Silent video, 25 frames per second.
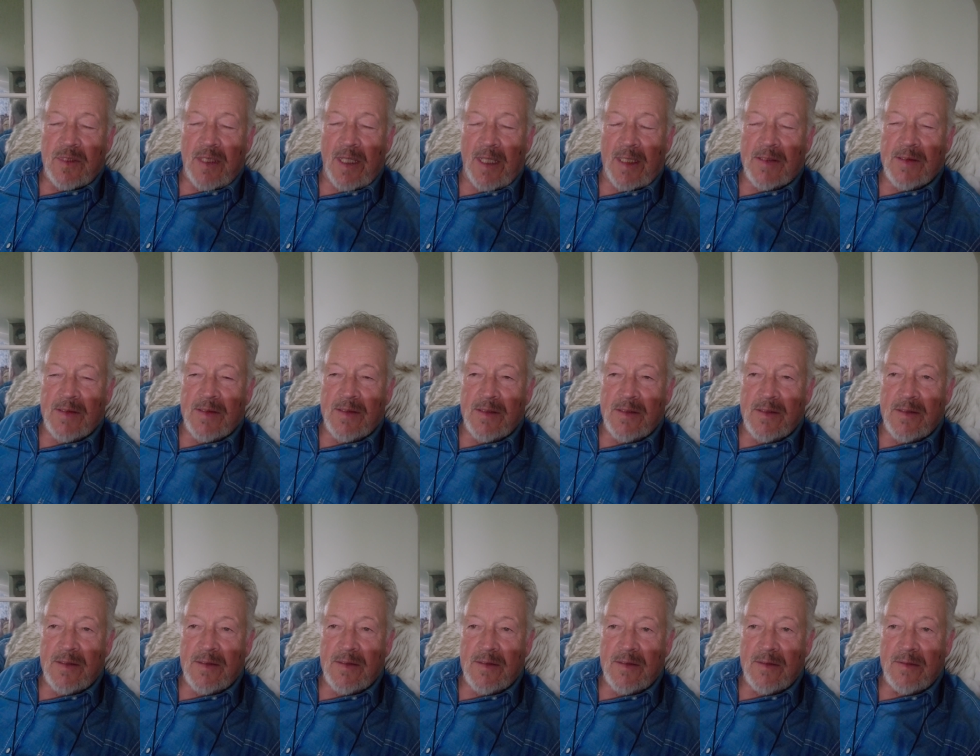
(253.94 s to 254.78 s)

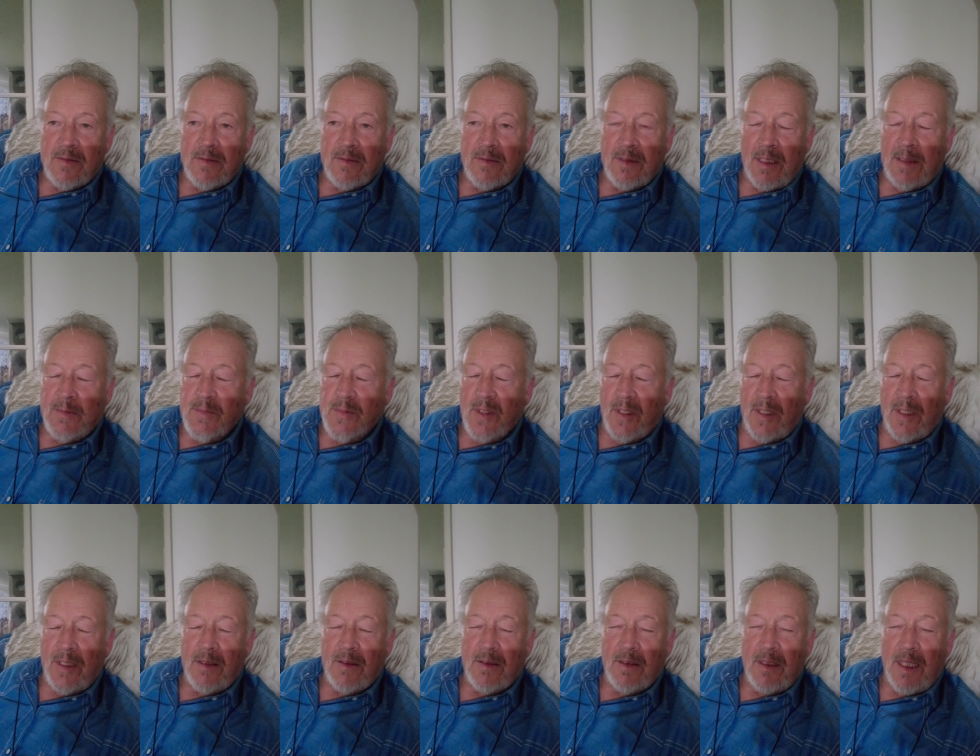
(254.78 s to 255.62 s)
Texas, I'm
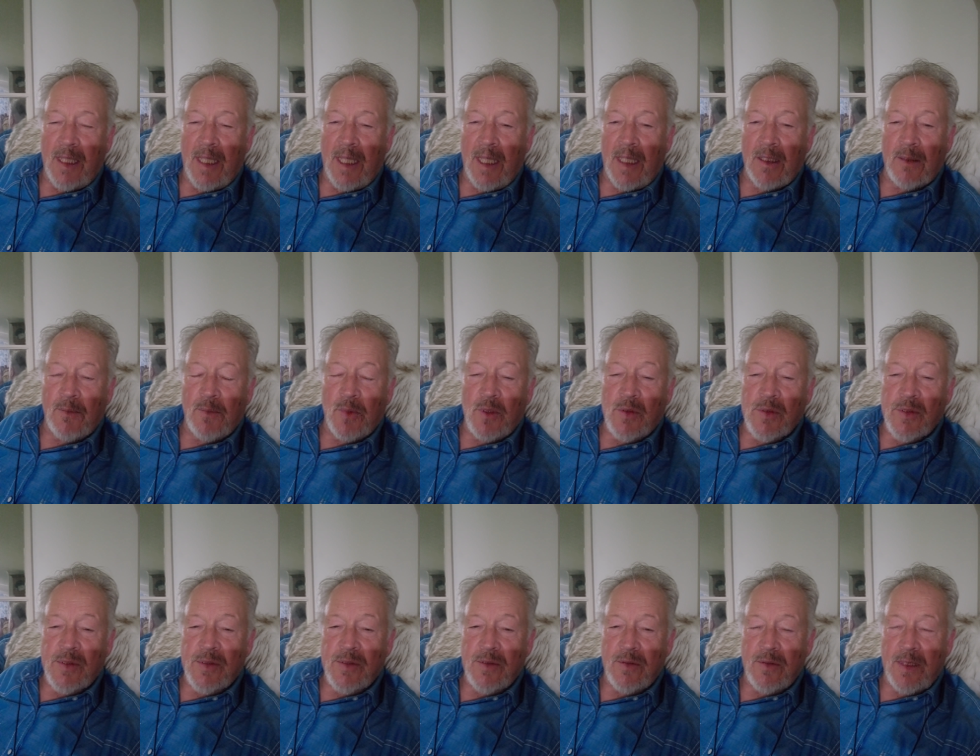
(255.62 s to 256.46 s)
sorry, Alamo
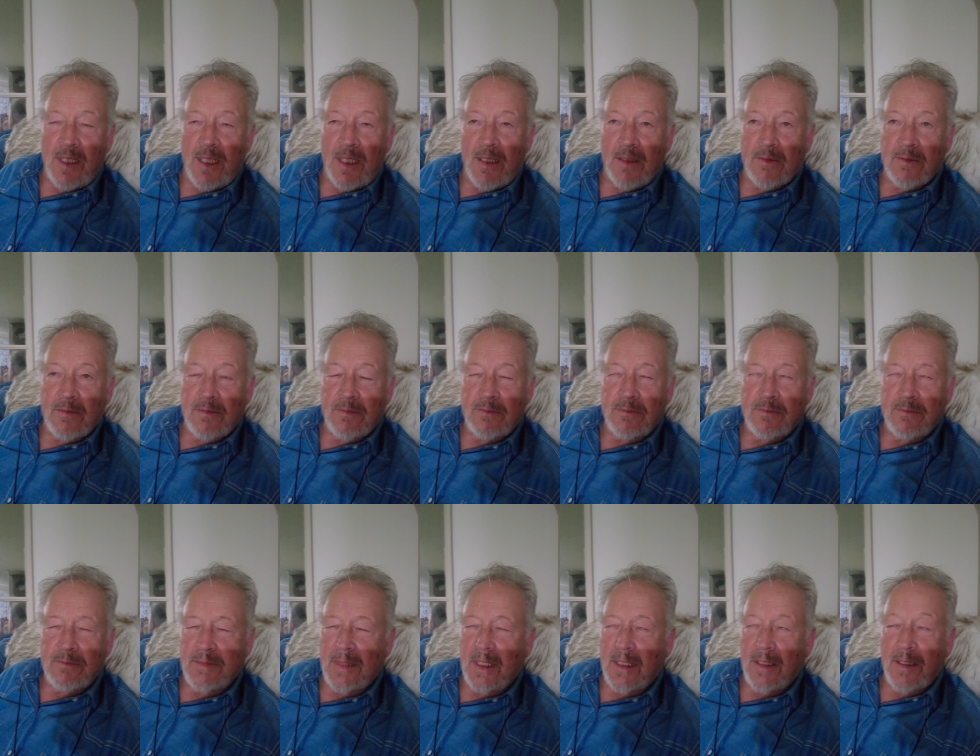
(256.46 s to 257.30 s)
shootout.
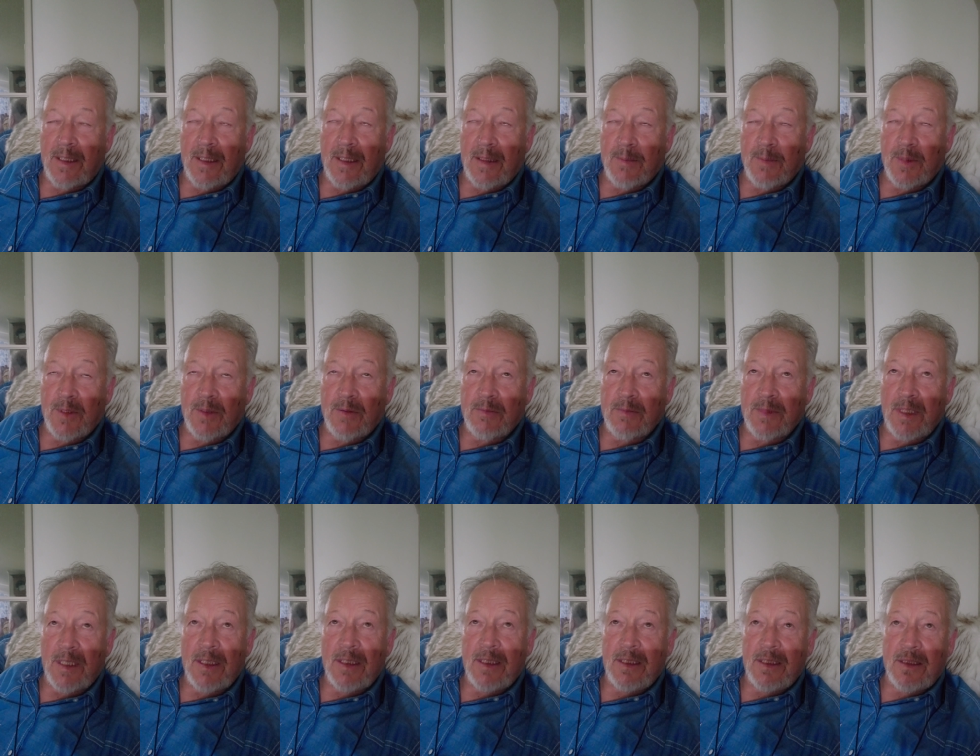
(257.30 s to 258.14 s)
Not Alamo.
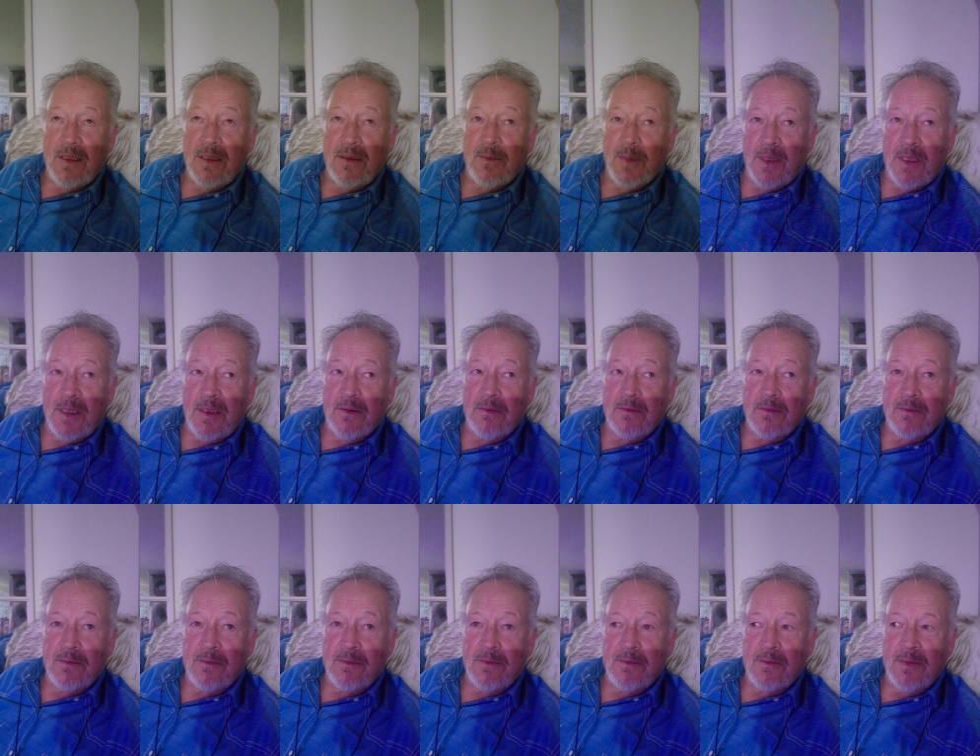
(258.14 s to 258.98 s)
I'll get it in a minute.
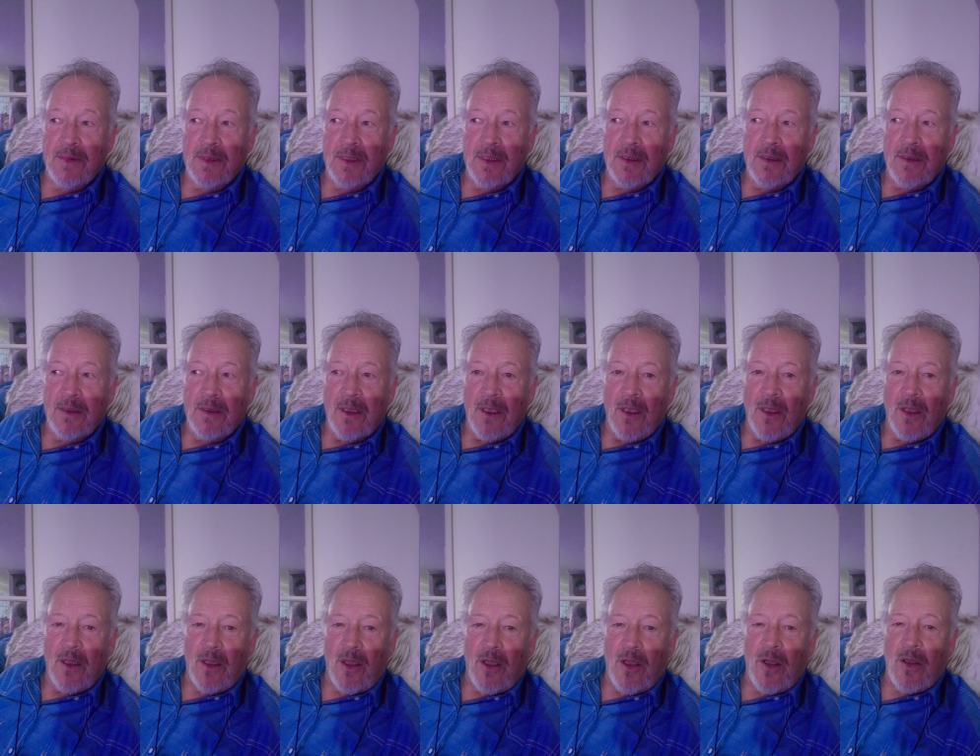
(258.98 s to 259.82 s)

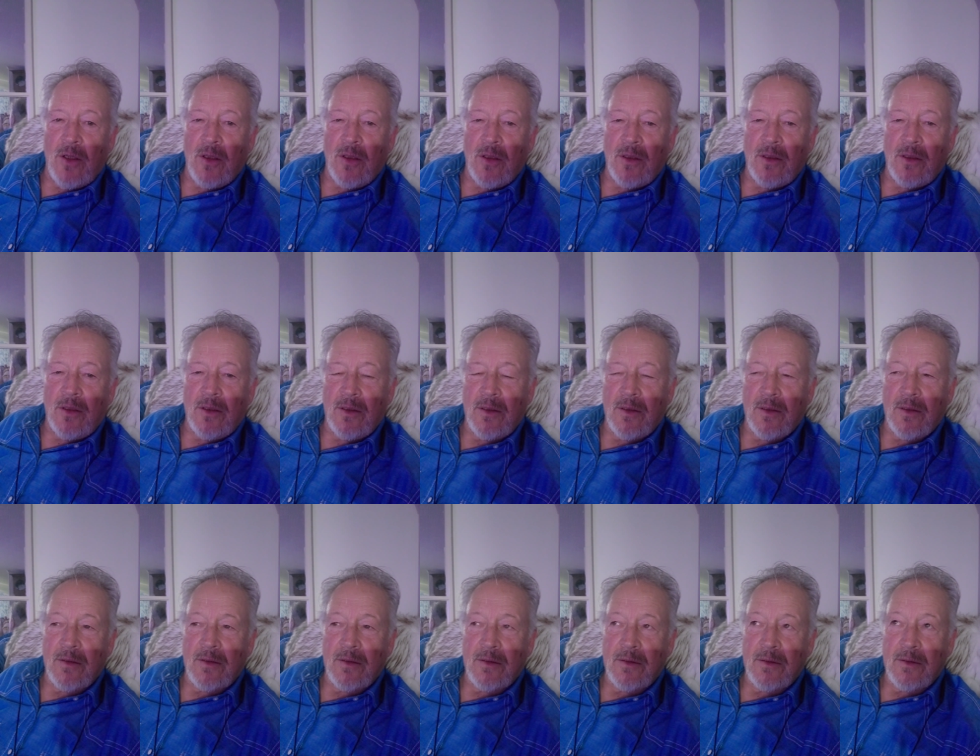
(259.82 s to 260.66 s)
Long,
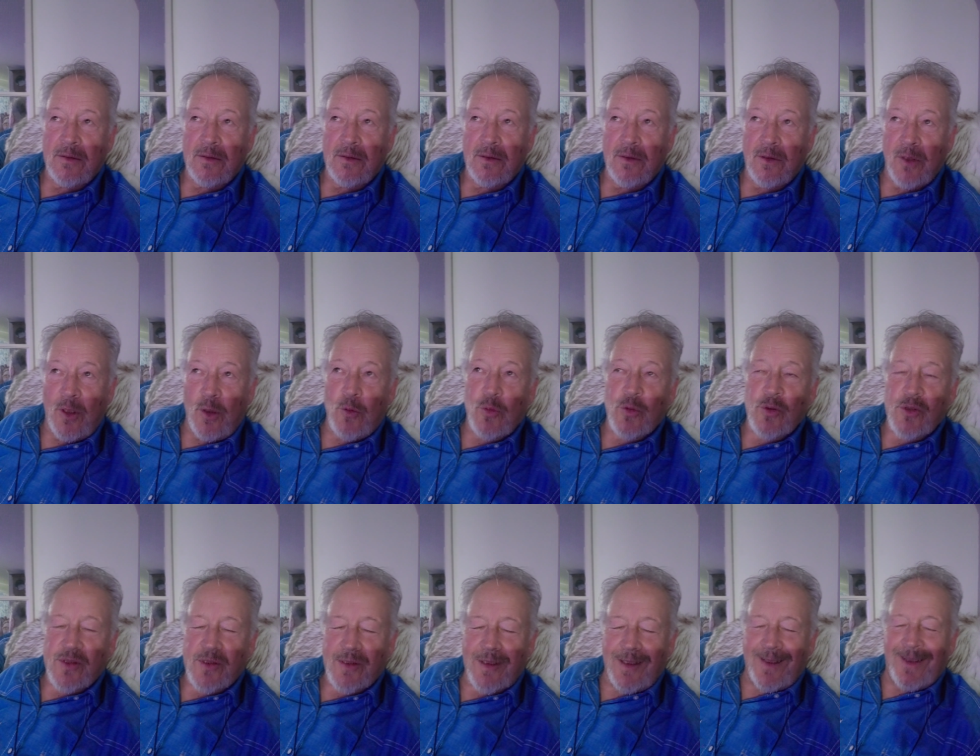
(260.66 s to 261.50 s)
Lone
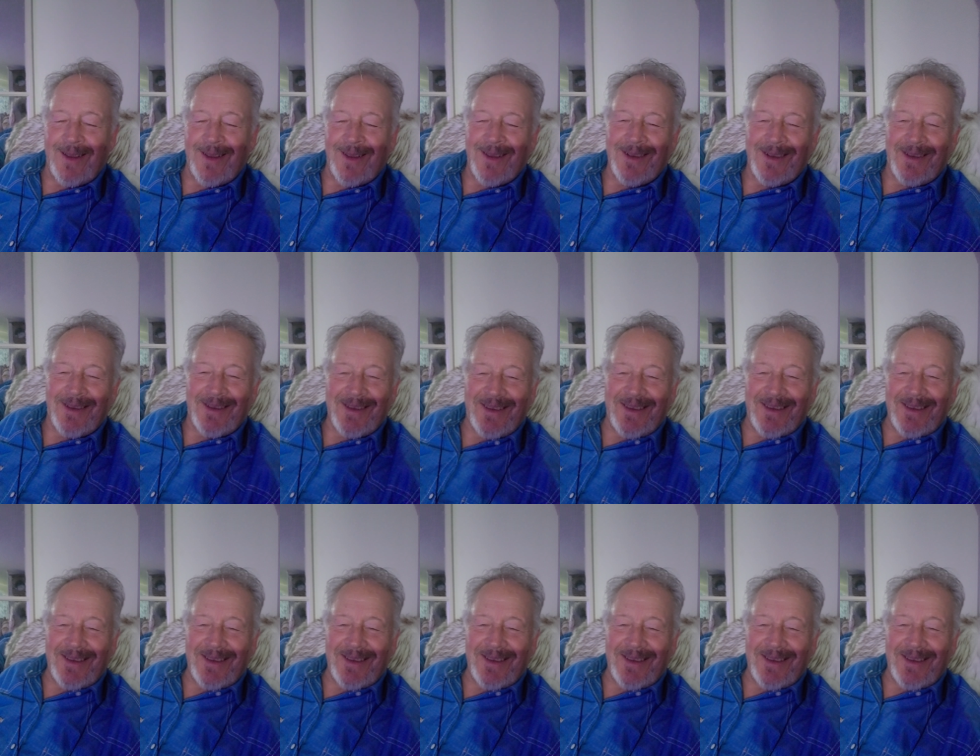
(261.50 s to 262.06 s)
Star,